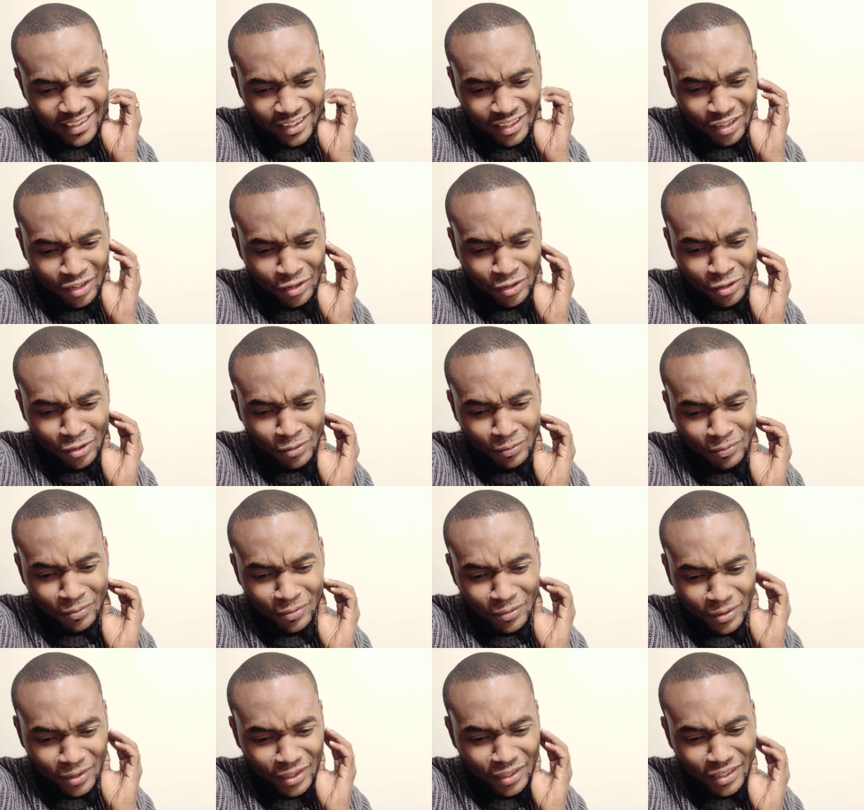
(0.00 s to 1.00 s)
you know,
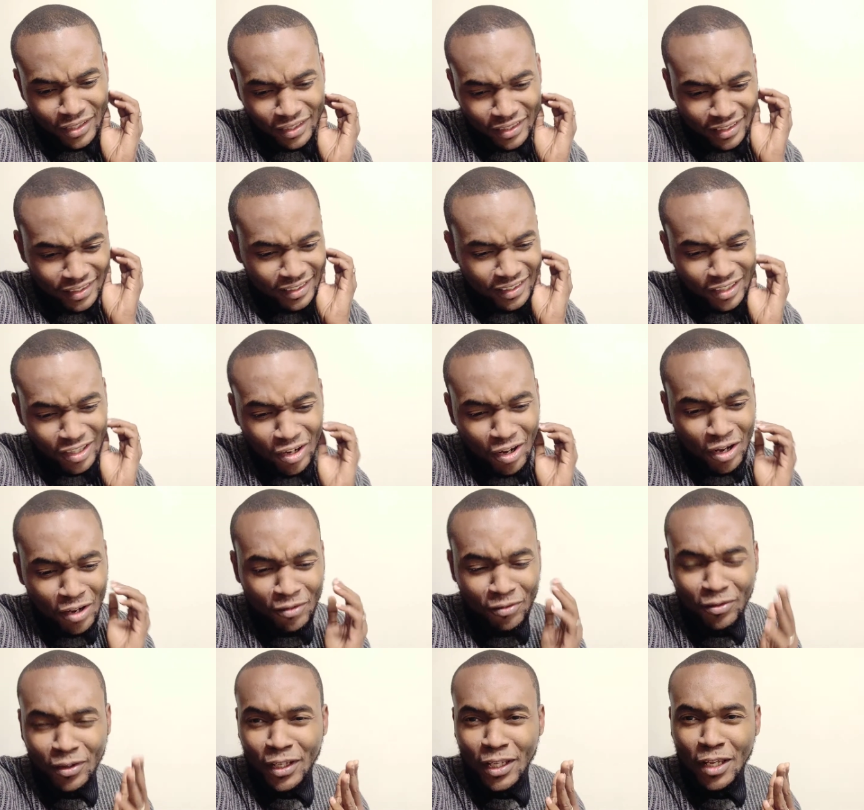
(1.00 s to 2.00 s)

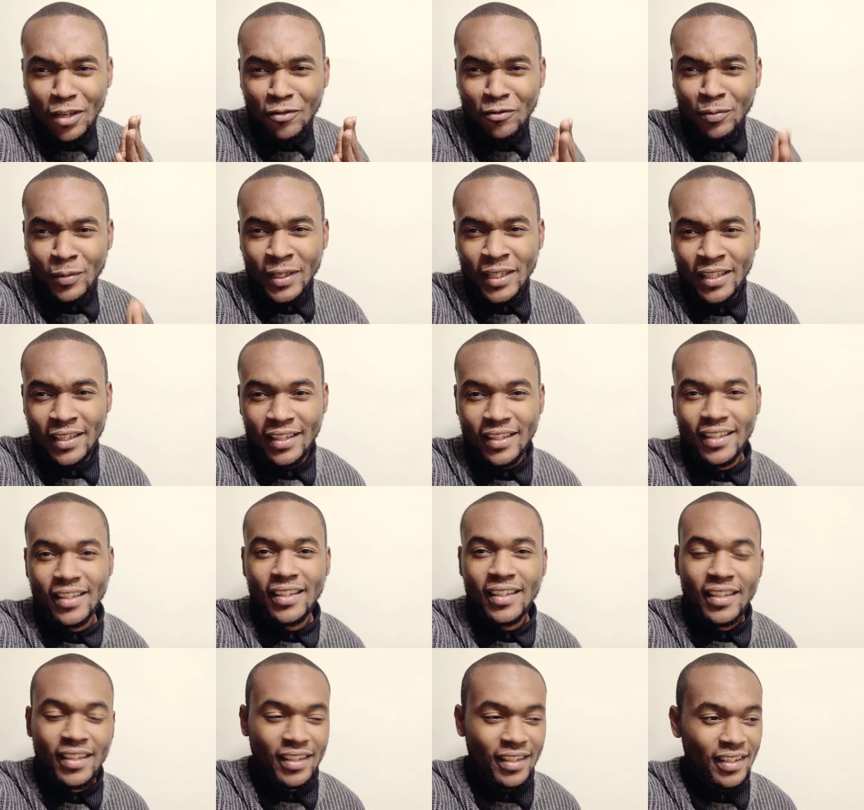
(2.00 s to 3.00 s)
God forgive me,
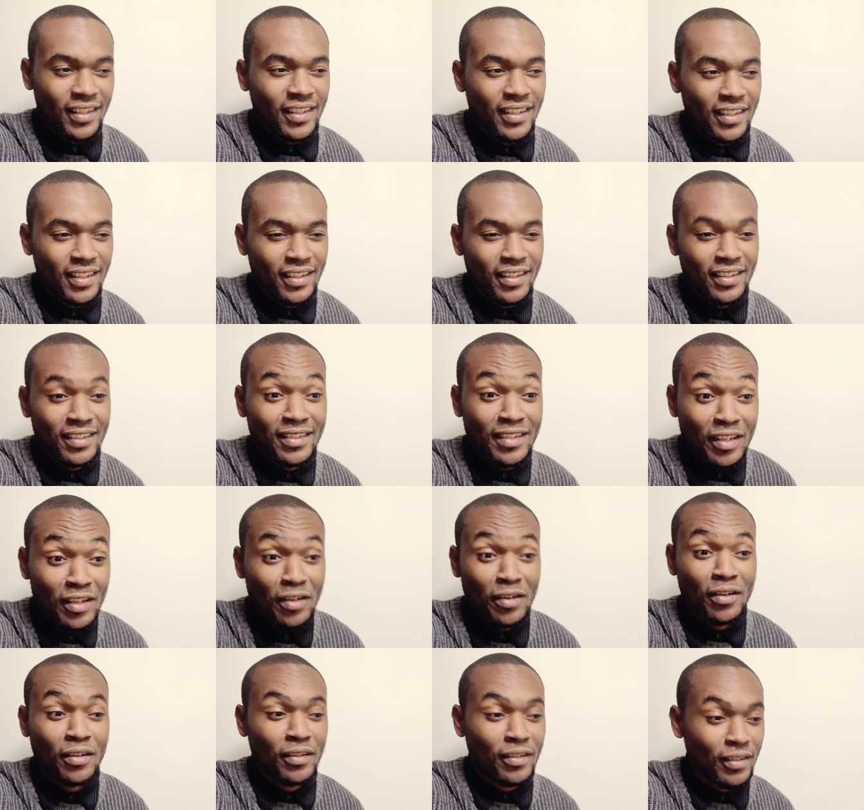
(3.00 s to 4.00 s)
a
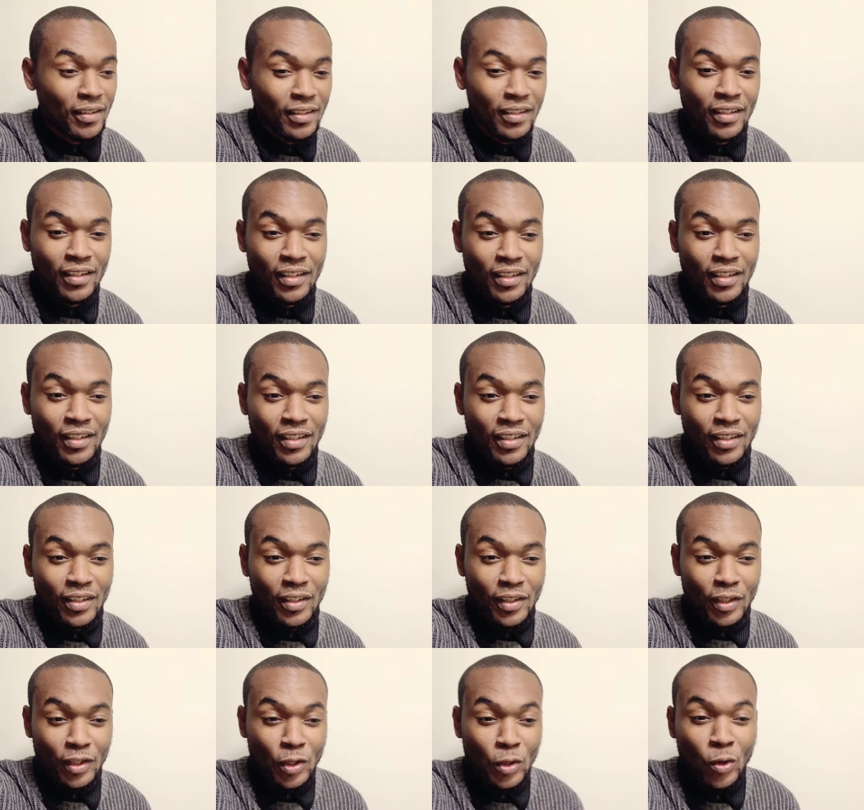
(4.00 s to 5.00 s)
sinner.
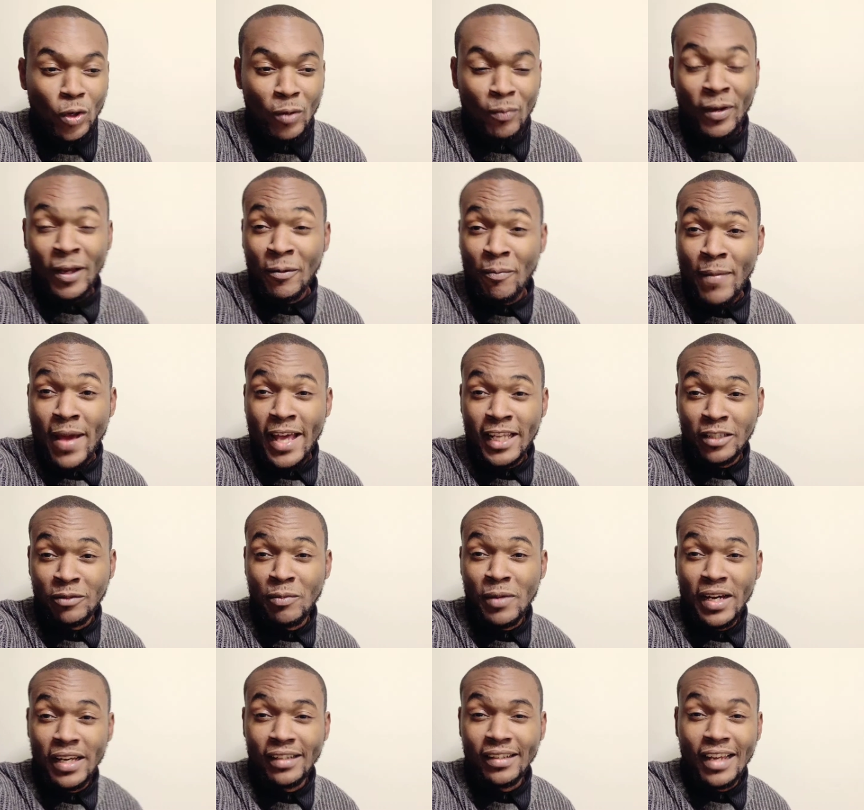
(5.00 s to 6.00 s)
Doing my
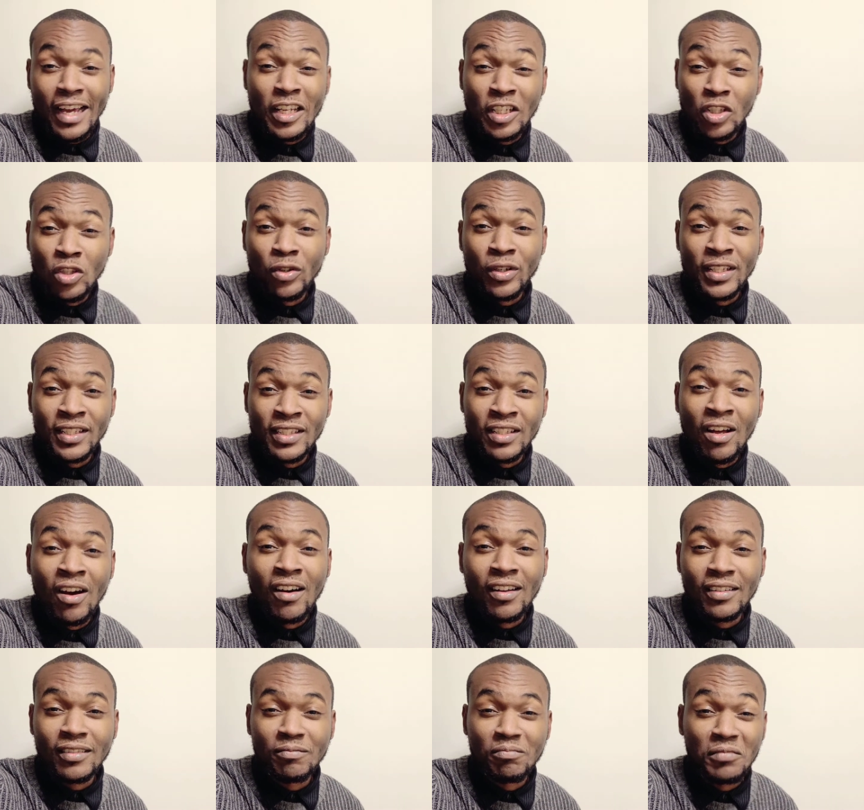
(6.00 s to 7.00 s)
best, but I know it's
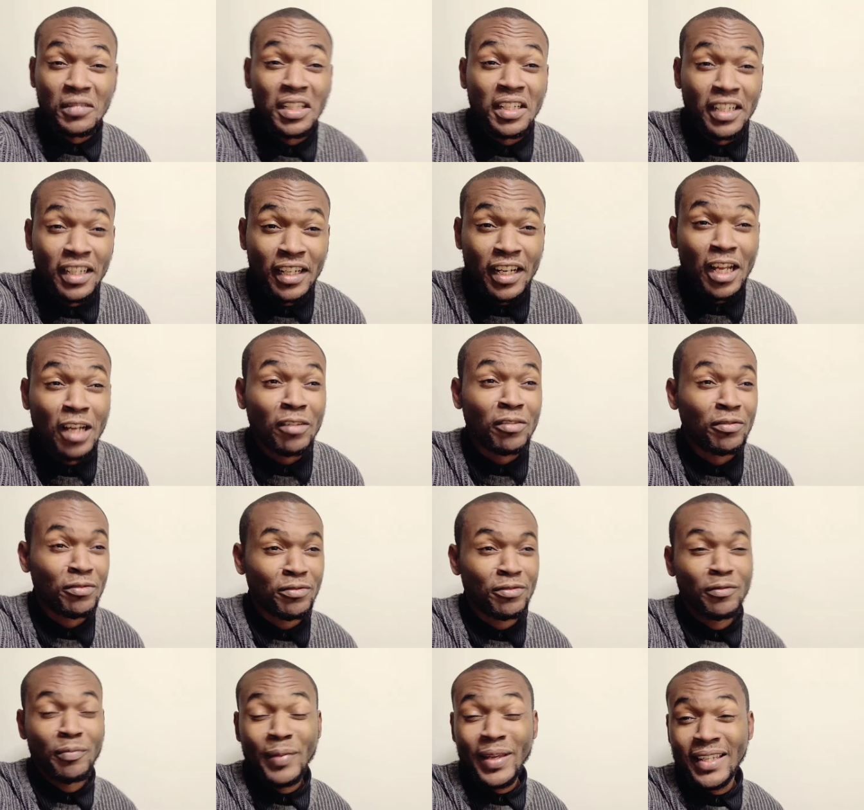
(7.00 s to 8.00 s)
not good
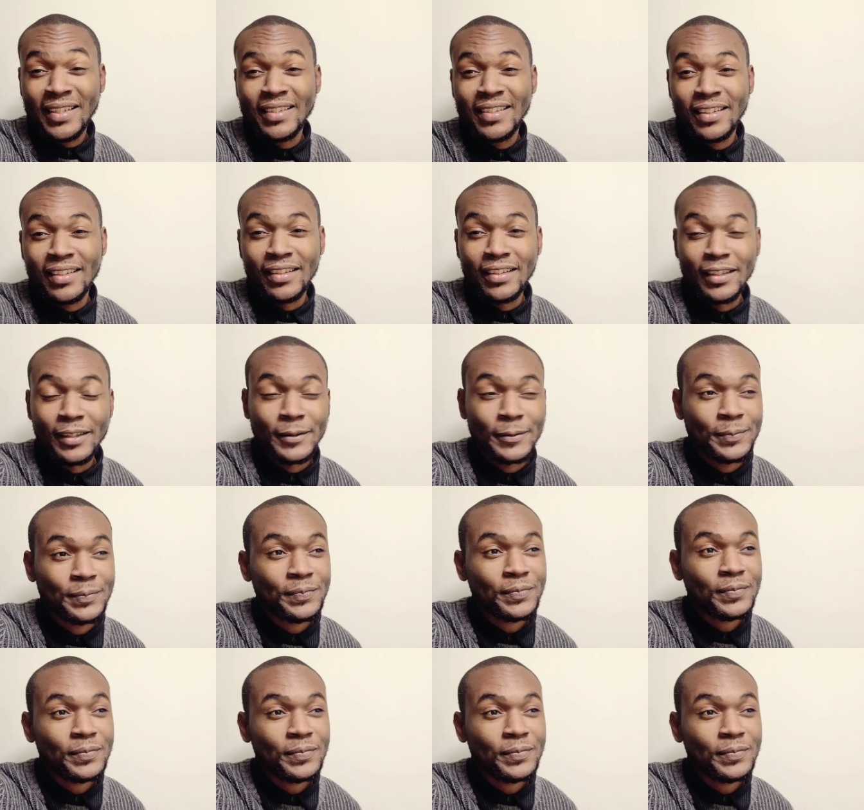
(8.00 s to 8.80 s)
enough, basically.